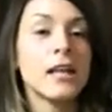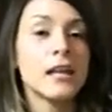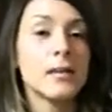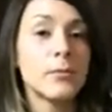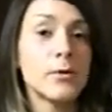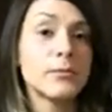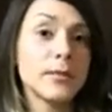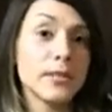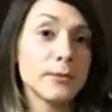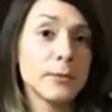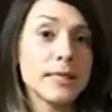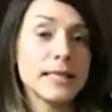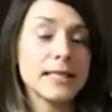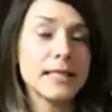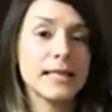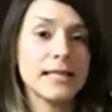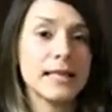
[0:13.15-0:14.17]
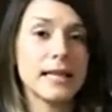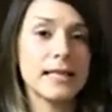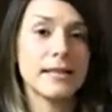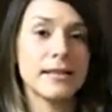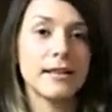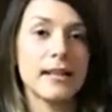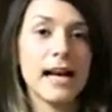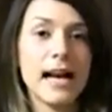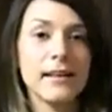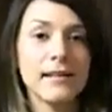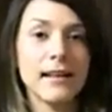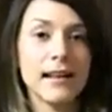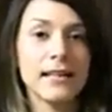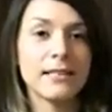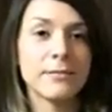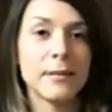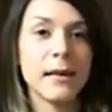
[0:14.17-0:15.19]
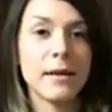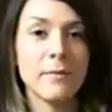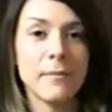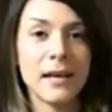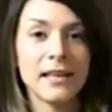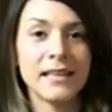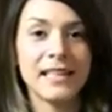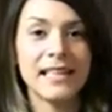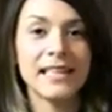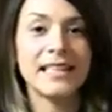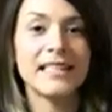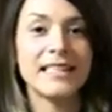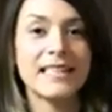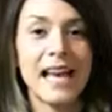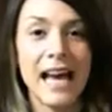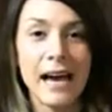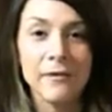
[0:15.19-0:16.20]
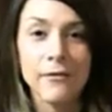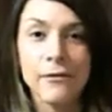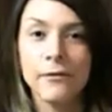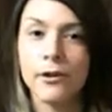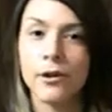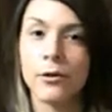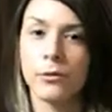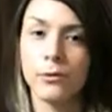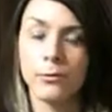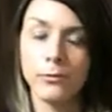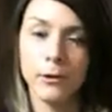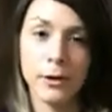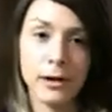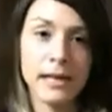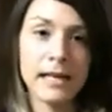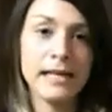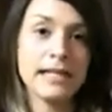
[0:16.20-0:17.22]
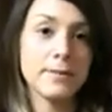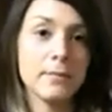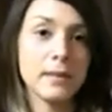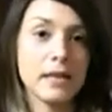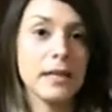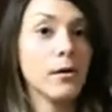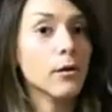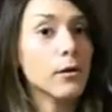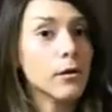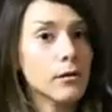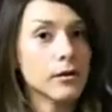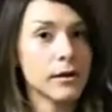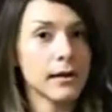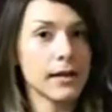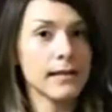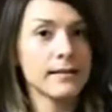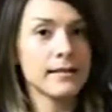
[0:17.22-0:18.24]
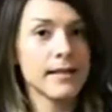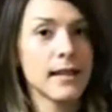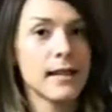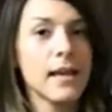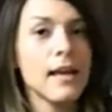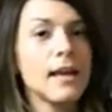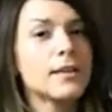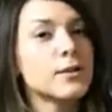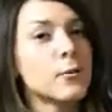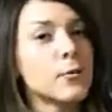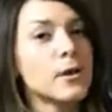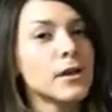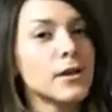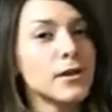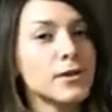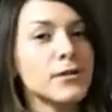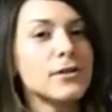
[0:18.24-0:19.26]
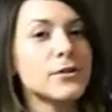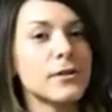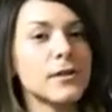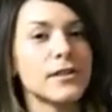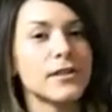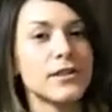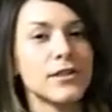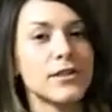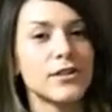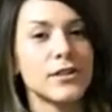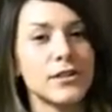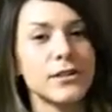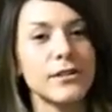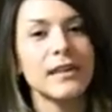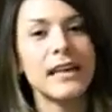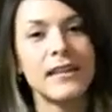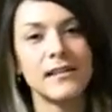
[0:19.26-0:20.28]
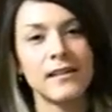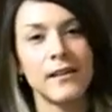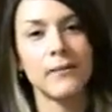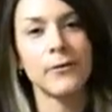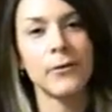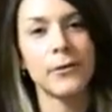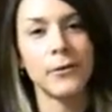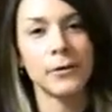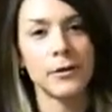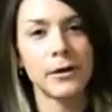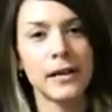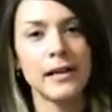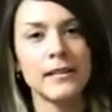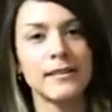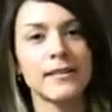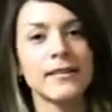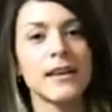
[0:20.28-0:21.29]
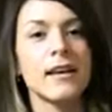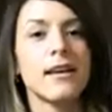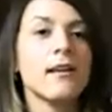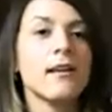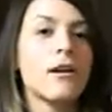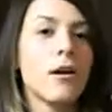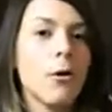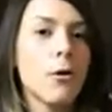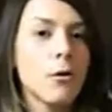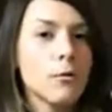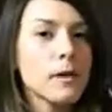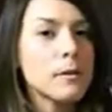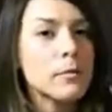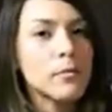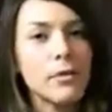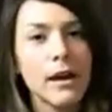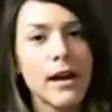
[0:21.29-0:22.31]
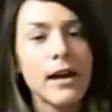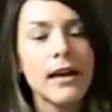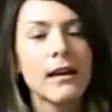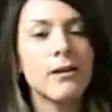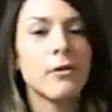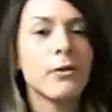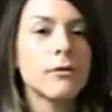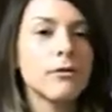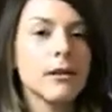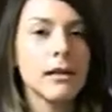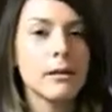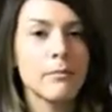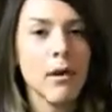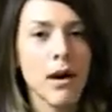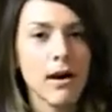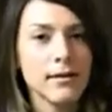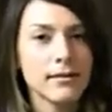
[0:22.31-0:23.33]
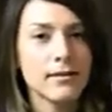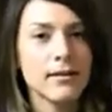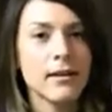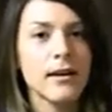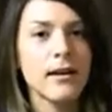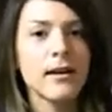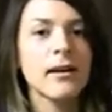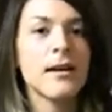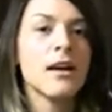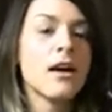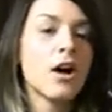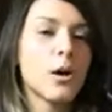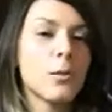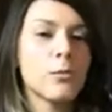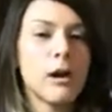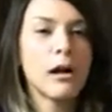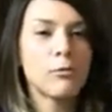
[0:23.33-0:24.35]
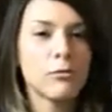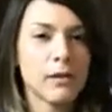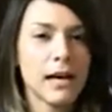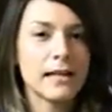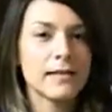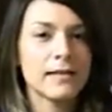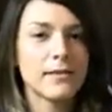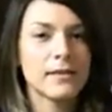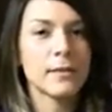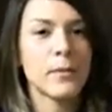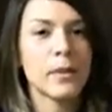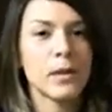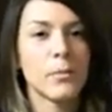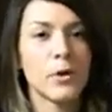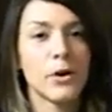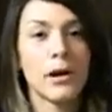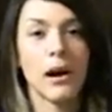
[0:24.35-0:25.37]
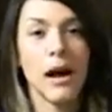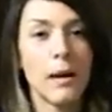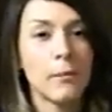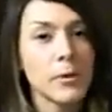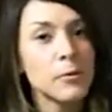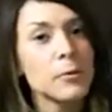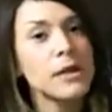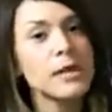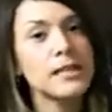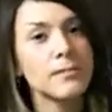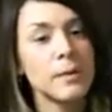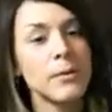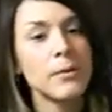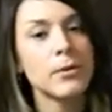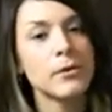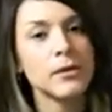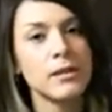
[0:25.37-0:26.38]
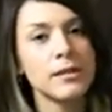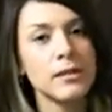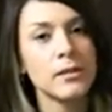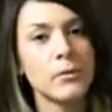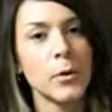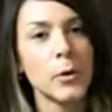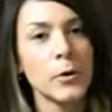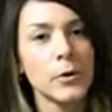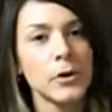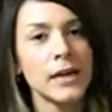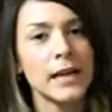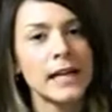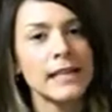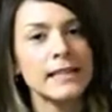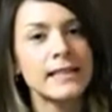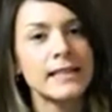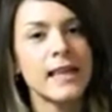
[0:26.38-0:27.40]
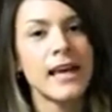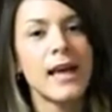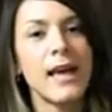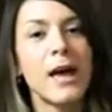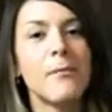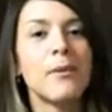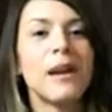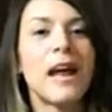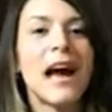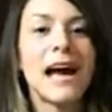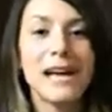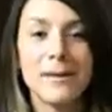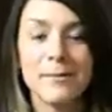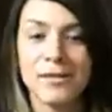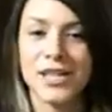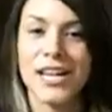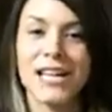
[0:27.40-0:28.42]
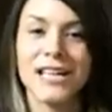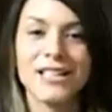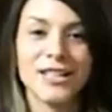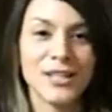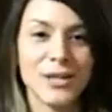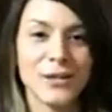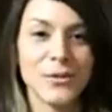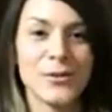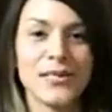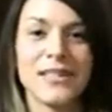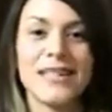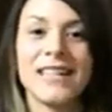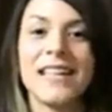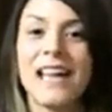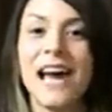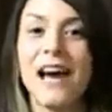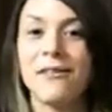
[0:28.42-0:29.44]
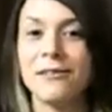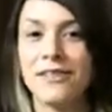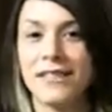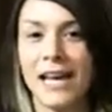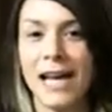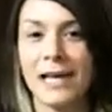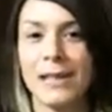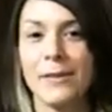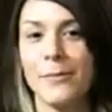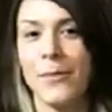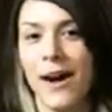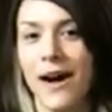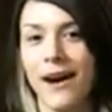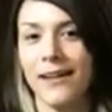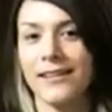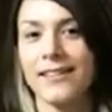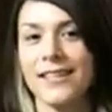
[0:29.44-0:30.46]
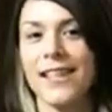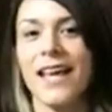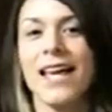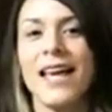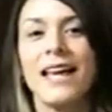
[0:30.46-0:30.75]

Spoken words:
The most recent dietary guidelines recommend that at least half of your grains be whole grains. So what are you doing to ensure you get enough whole grains? Whole wheat bread, whole grain pasta, or brown rice are some of the more common ways people consume whole grains, but I am challenging you to think outside the box.